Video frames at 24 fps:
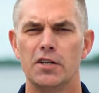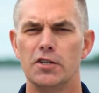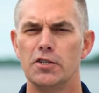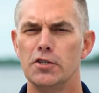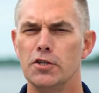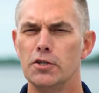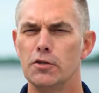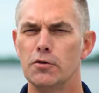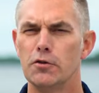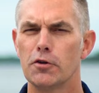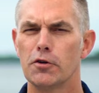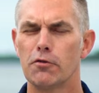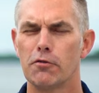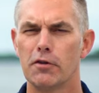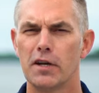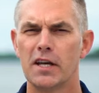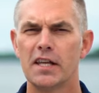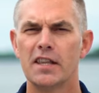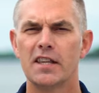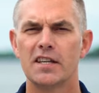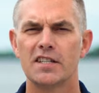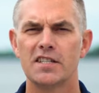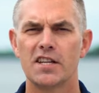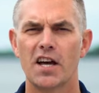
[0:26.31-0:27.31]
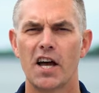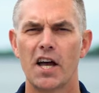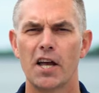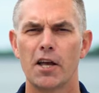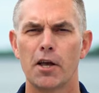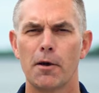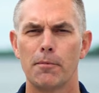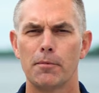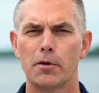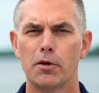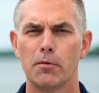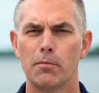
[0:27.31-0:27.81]
Do you agree that
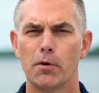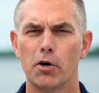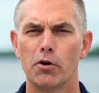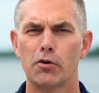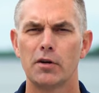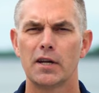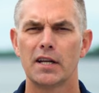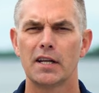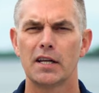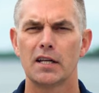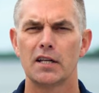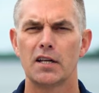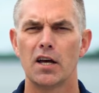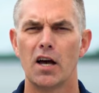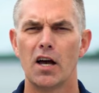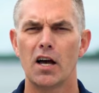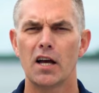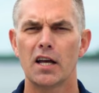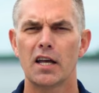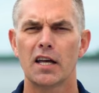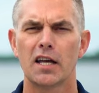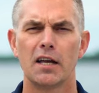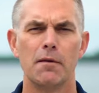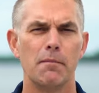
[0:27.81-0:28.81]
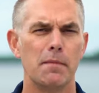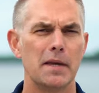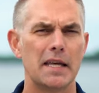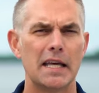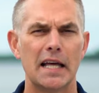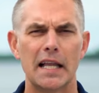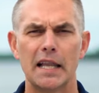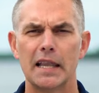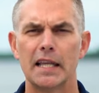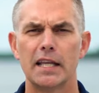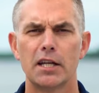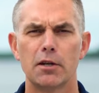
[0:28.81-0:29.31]
tying up your boat at a dock can be
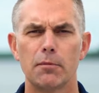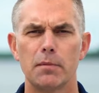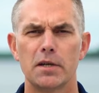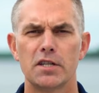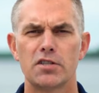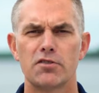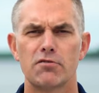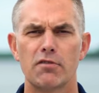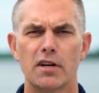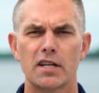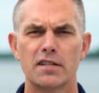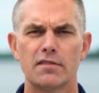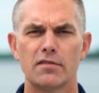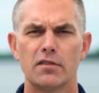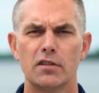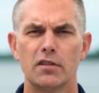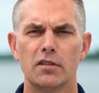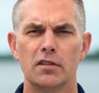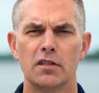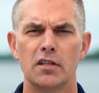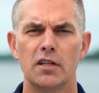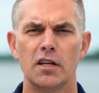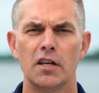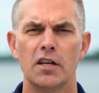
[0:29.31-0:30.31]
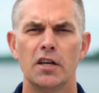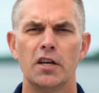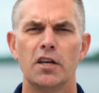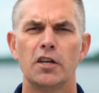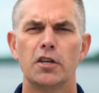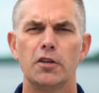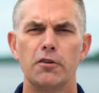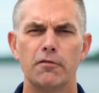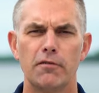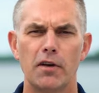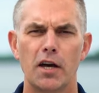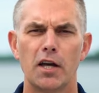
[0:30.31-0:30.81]
a little bit stressful?
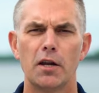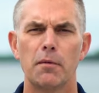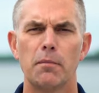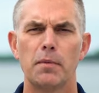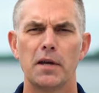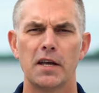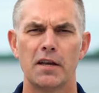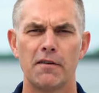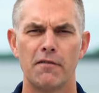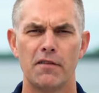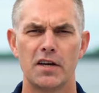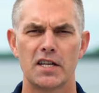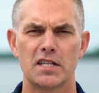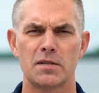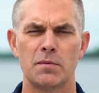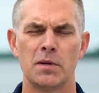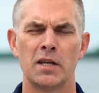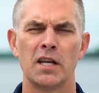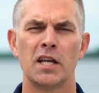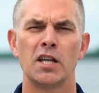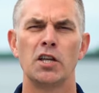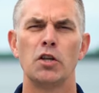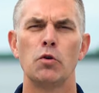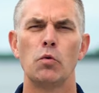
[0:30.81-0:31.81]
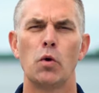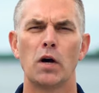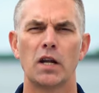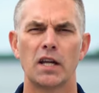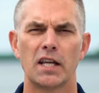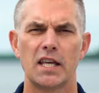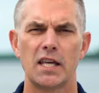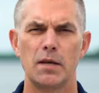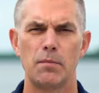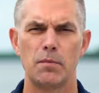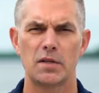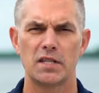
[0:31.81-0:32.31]
You've got a big investment and you want
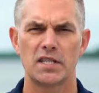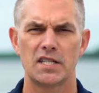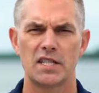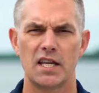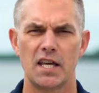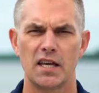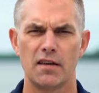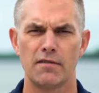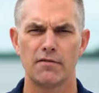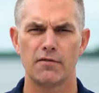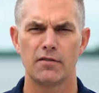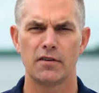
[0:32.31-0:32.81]
to keep it safe.